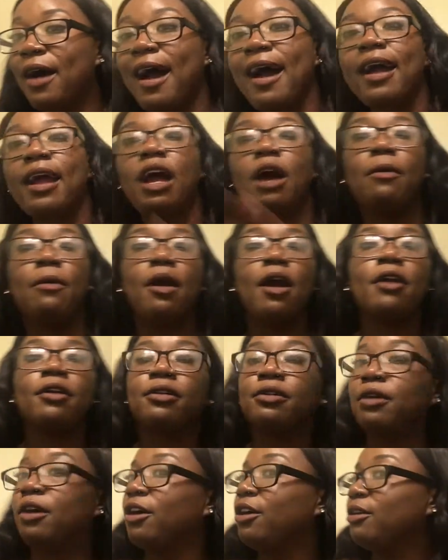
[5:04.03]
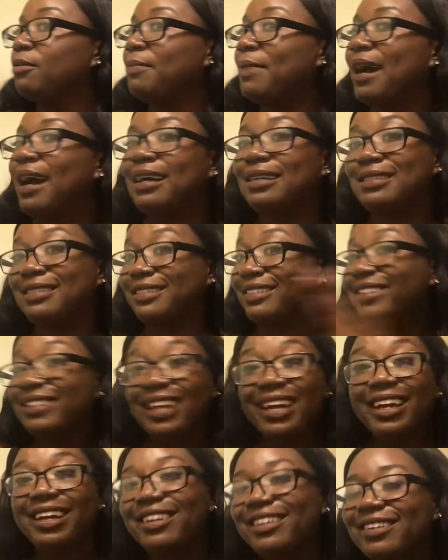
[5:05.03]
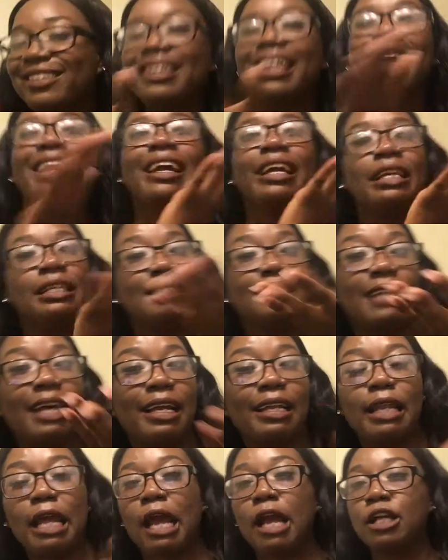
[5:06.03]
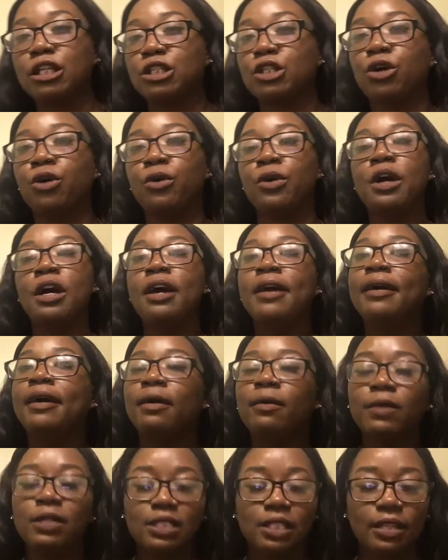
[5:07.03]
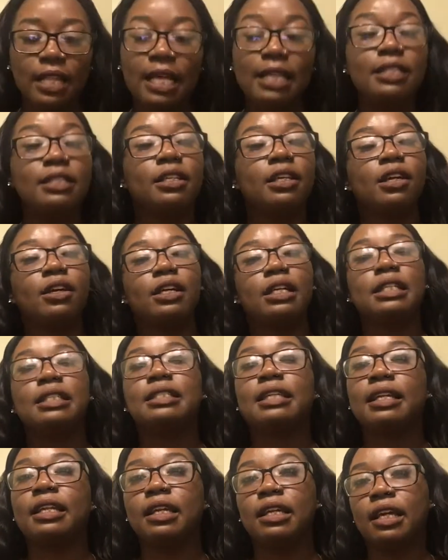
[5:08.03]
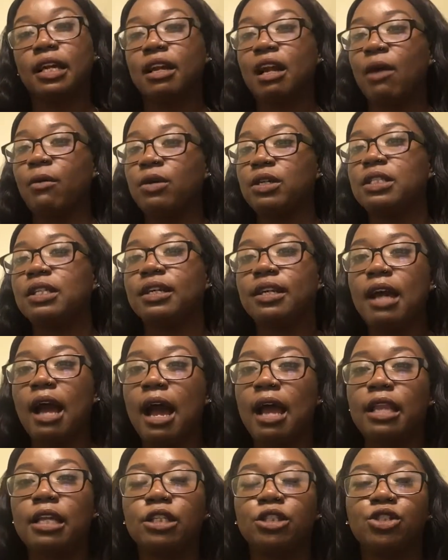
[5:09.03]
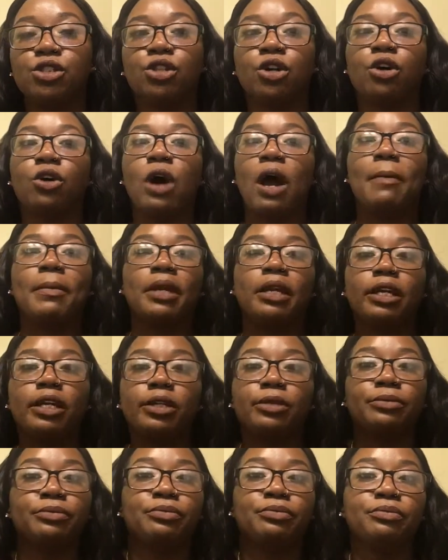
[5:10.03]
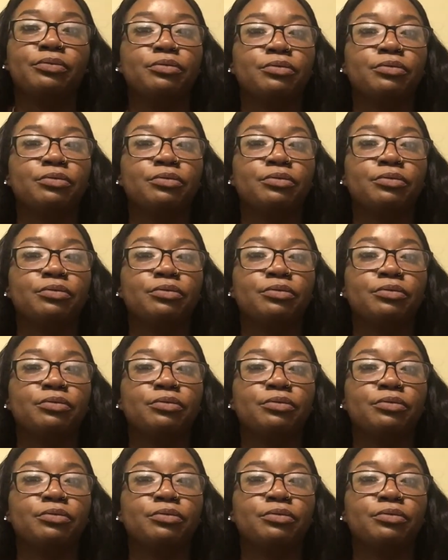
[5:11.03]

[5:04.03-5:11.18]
hi, how are you? Oh, bye, see you later. Like, it's like that. So it wasn't that serious. And again, I was in college. So, I mean,